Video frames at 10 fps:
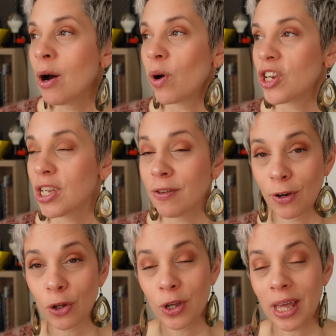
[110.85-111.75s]
which is
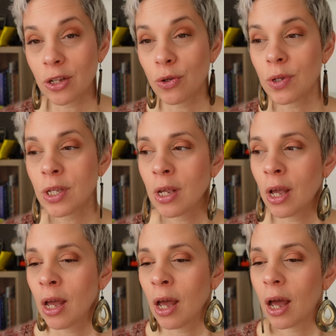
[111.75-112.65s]
Fleur de Cactus.
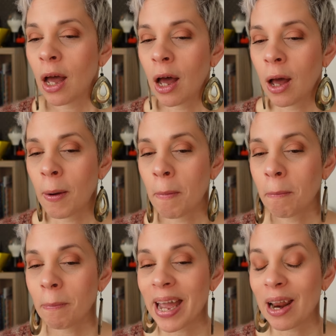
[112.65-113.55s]

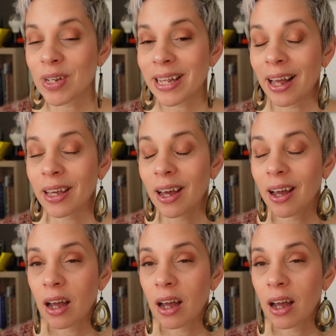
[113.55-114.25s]
And I was like,